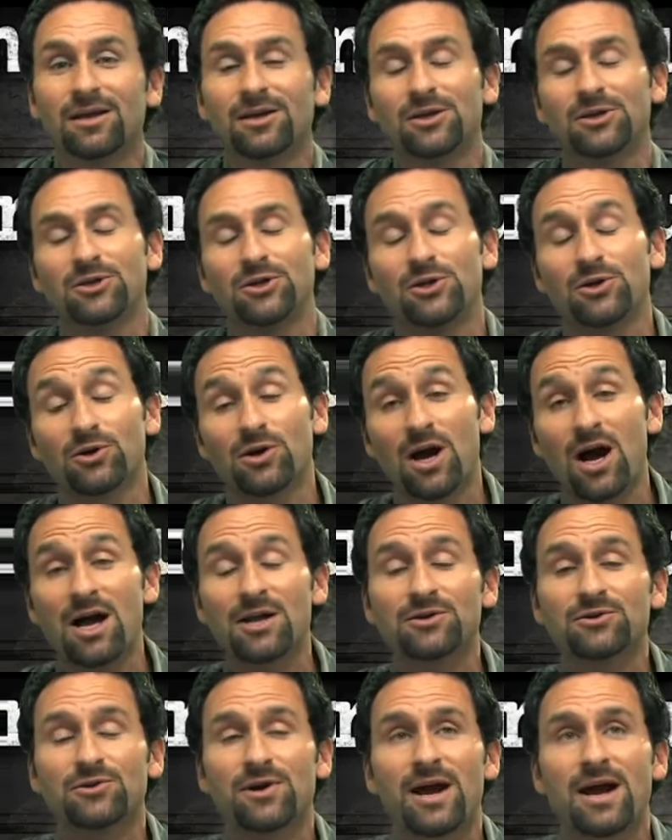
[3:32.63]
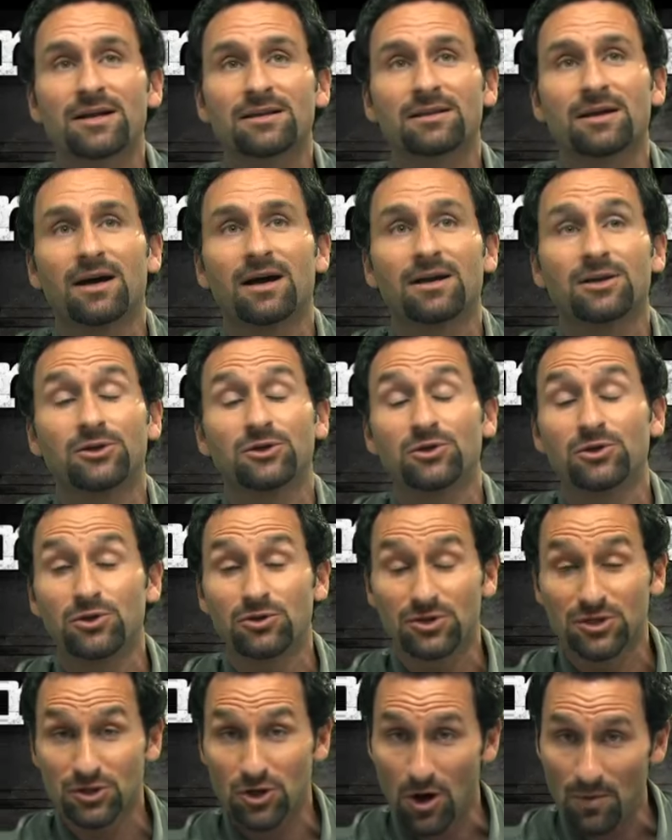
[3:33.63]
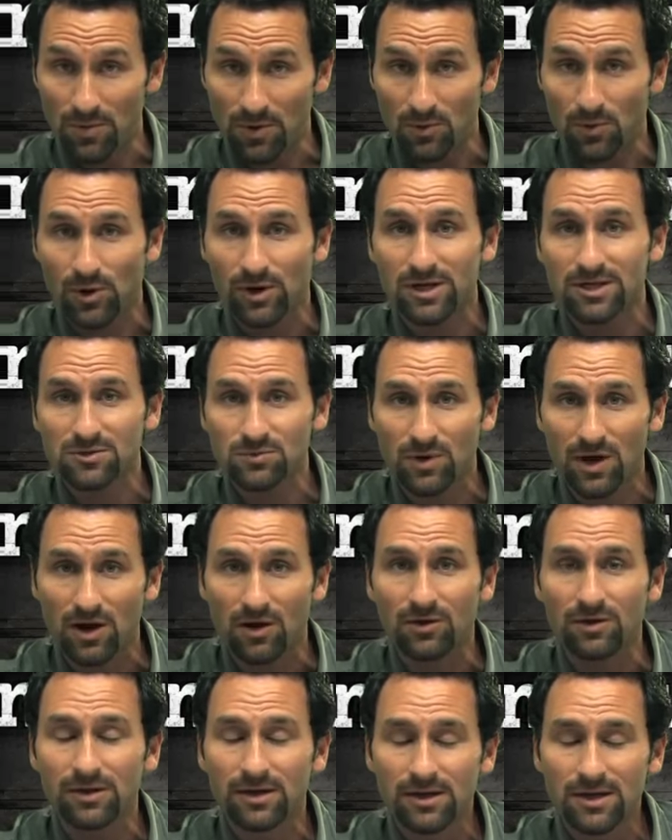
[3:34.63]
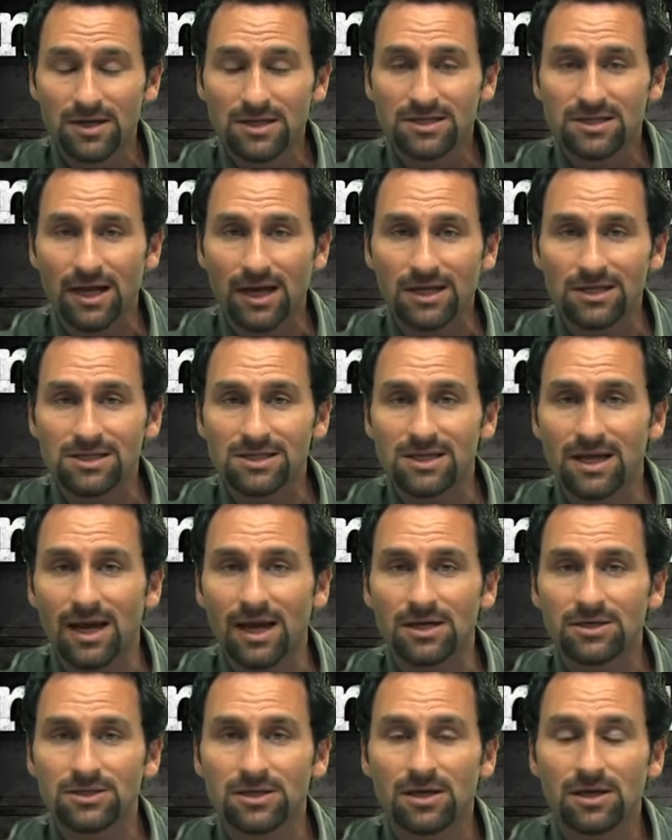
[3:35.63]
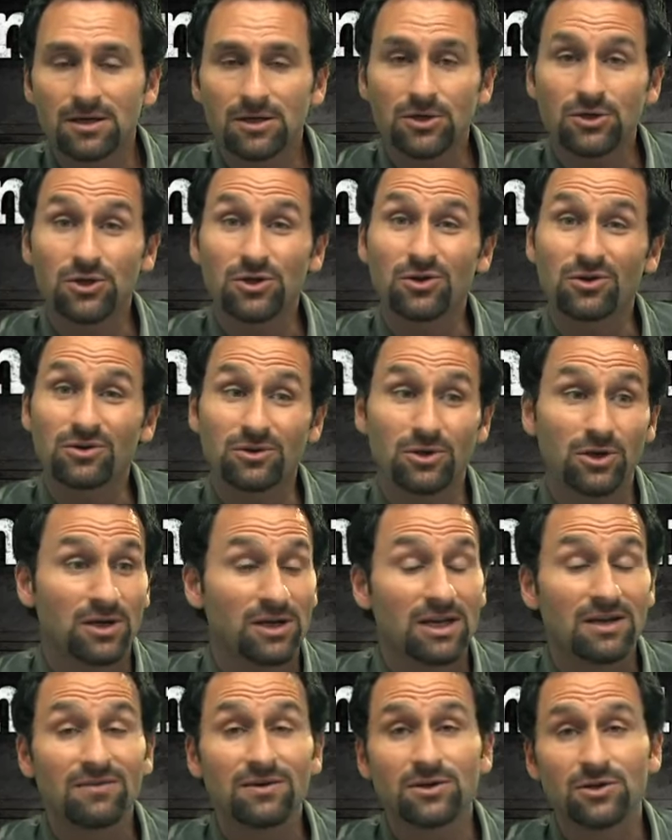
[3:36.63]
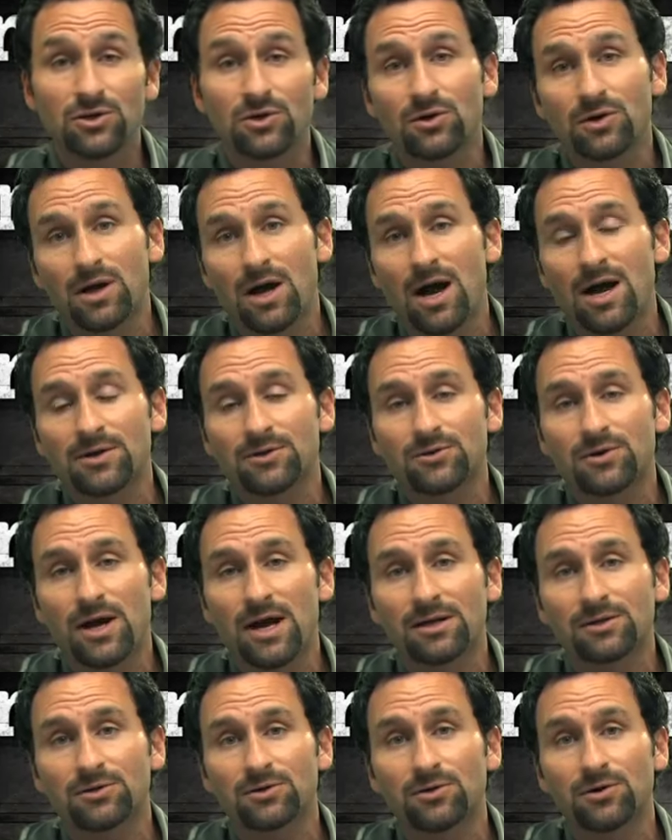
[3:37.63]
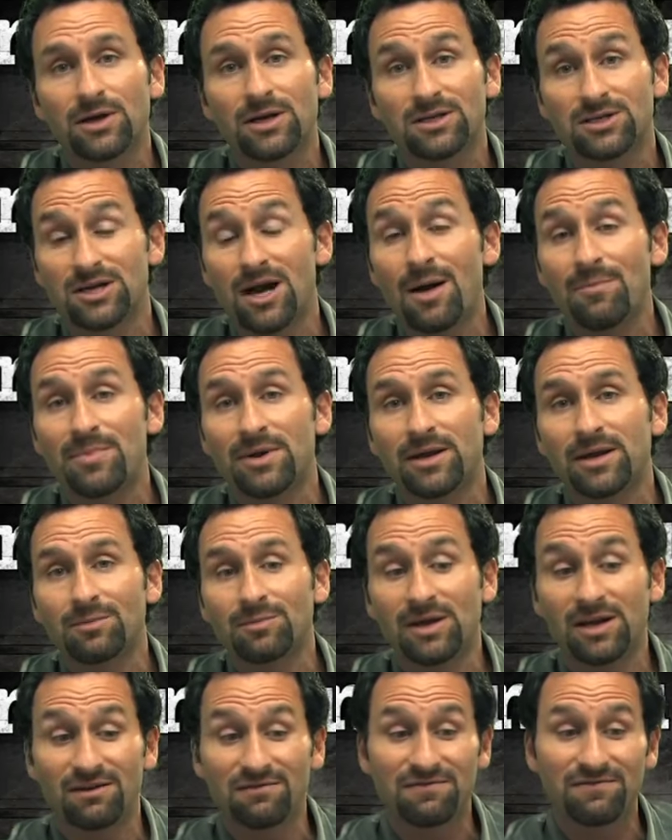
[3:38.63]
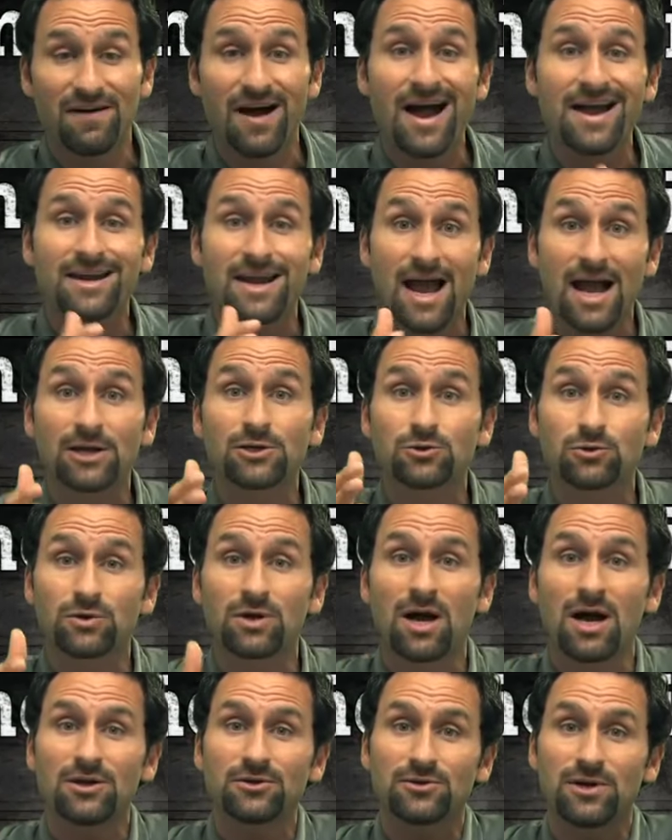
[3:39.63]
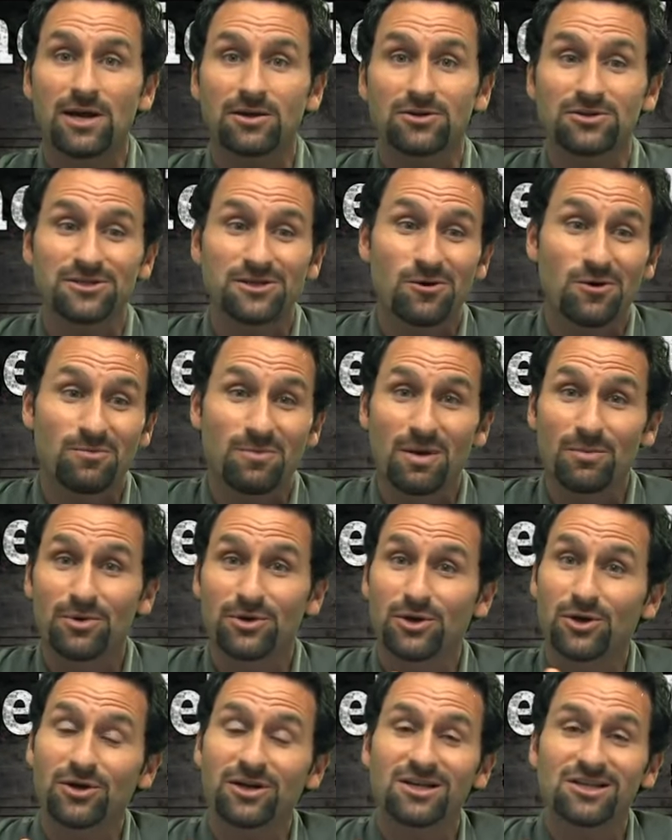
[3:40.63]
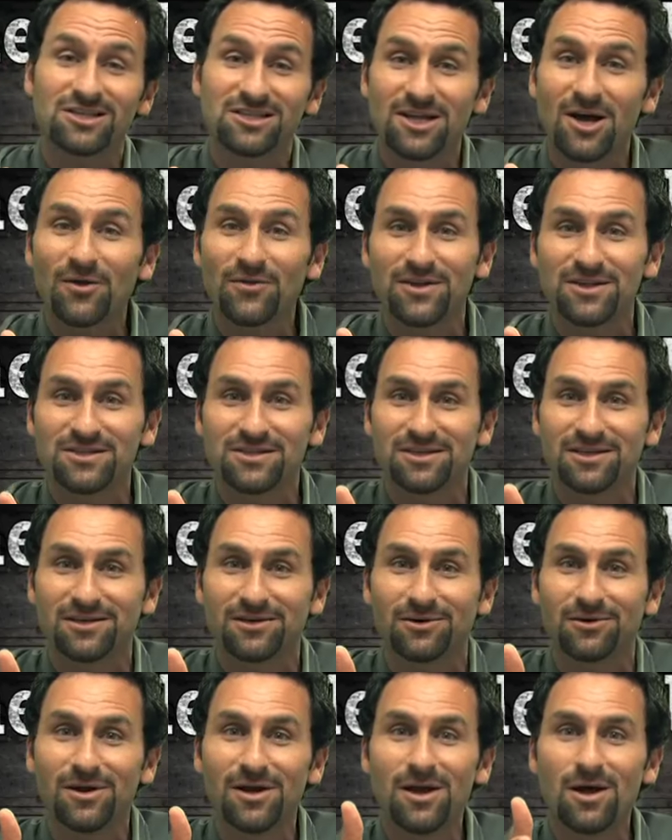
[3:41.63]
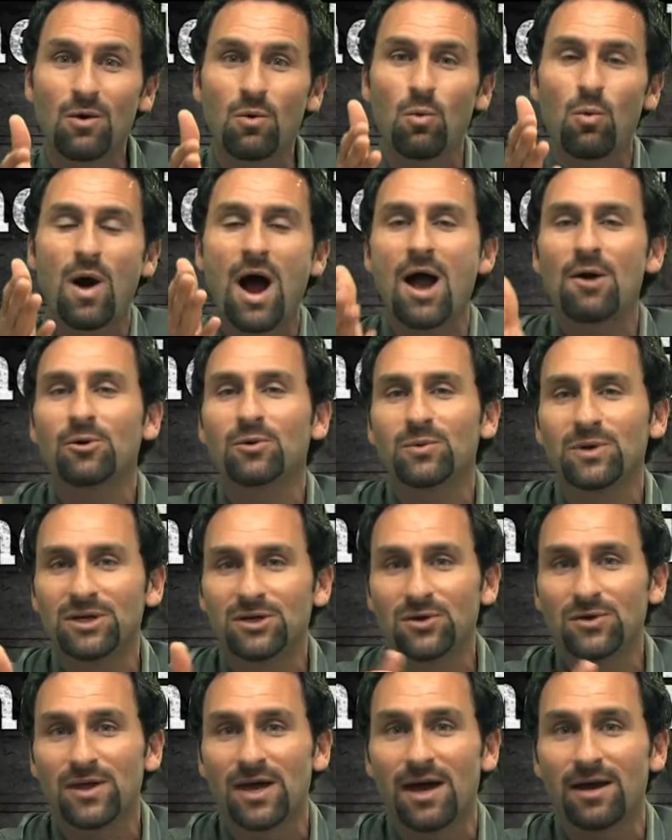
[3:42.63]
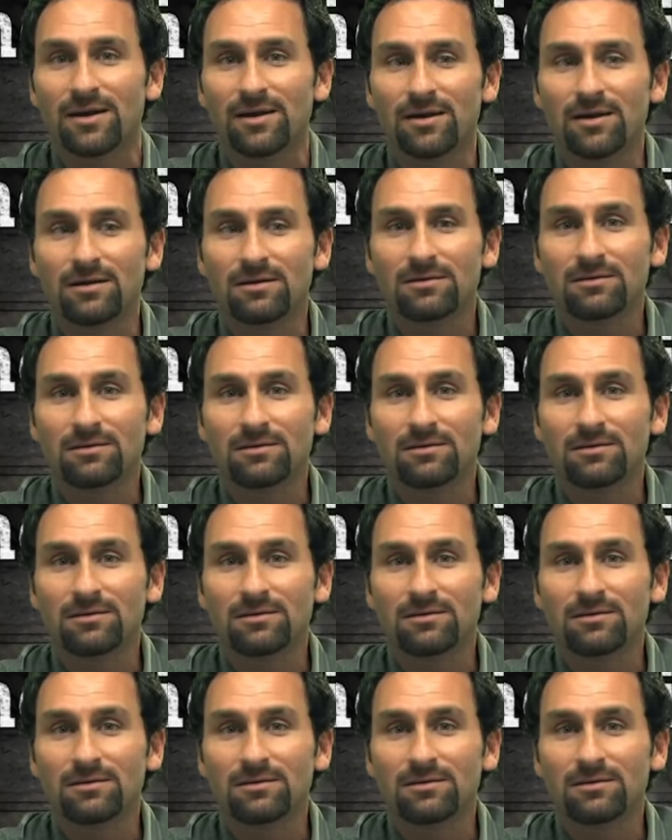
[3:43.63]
You do your contract, you do your scope of work as well. Second stage, you can even do your contractor and job bidding, meaning find actual contractors. Now remember, you're going to sell this deal. Why would we do that?